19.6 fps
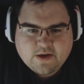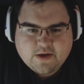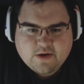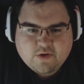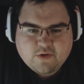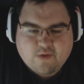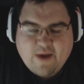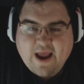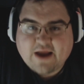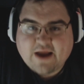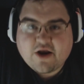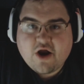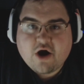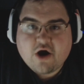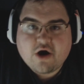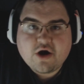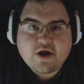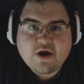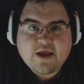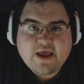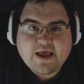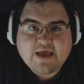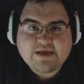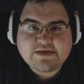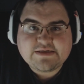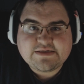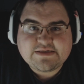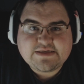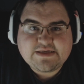Ragnar
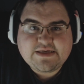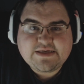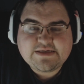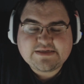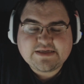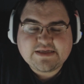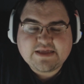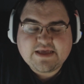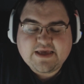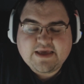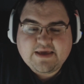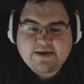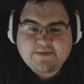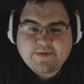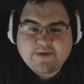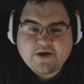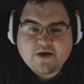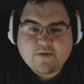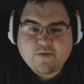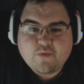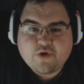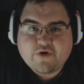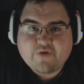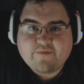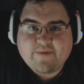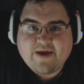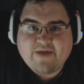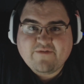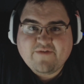has easily become one of
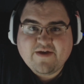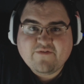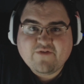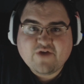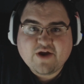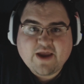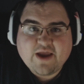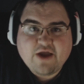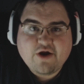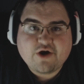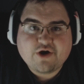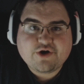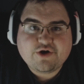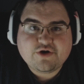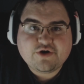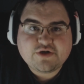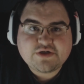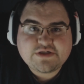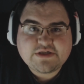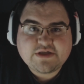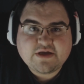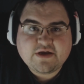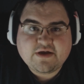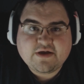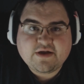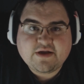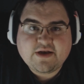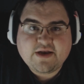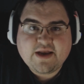my favorite characters
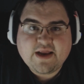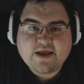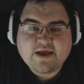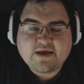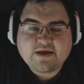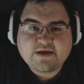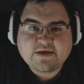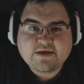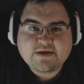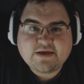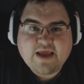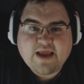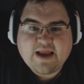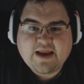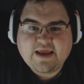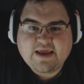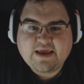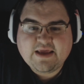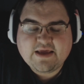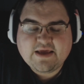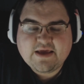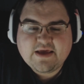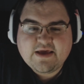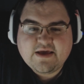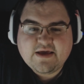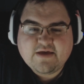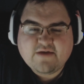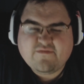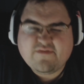on any
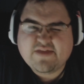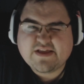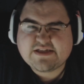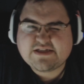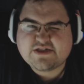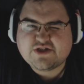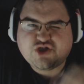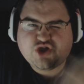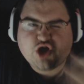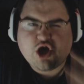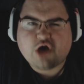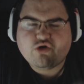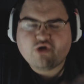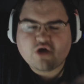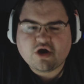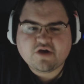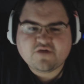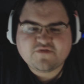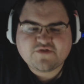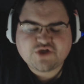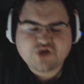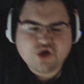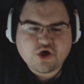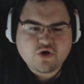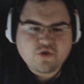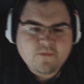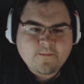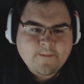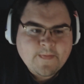of this genre of
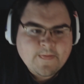show.